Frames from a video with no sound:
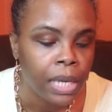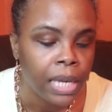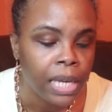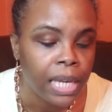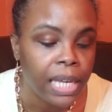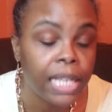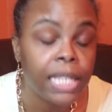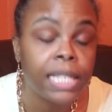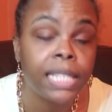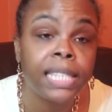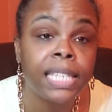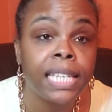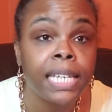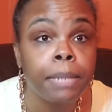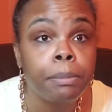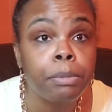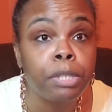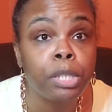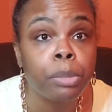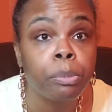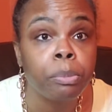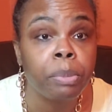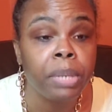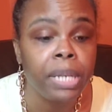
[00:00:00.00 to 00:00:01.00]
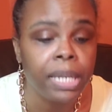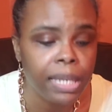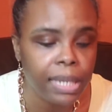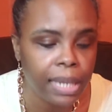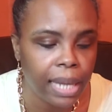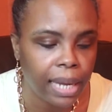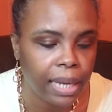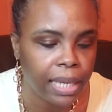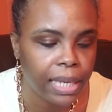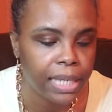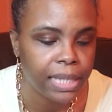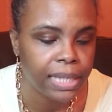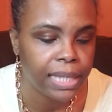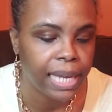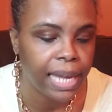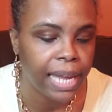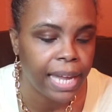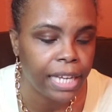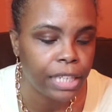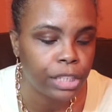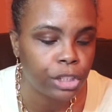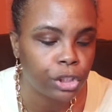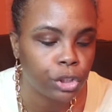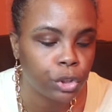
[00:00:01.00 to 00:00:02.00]
It seemed to me like his
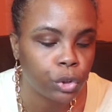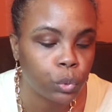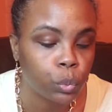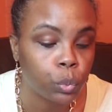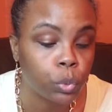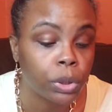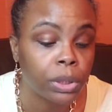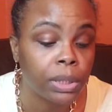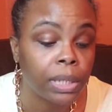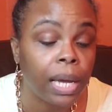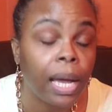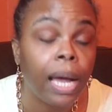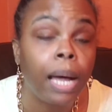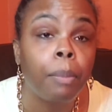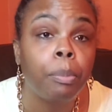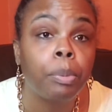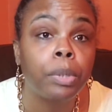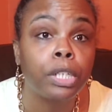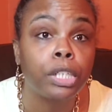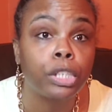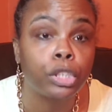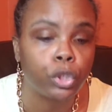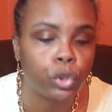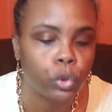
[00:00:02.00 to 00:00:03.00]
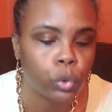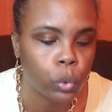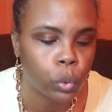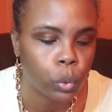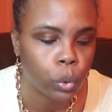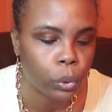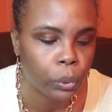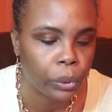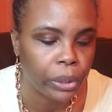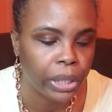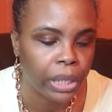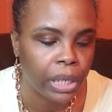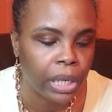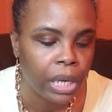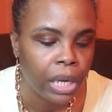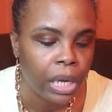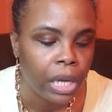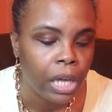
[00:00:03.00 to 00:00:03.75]
actions was obligatory,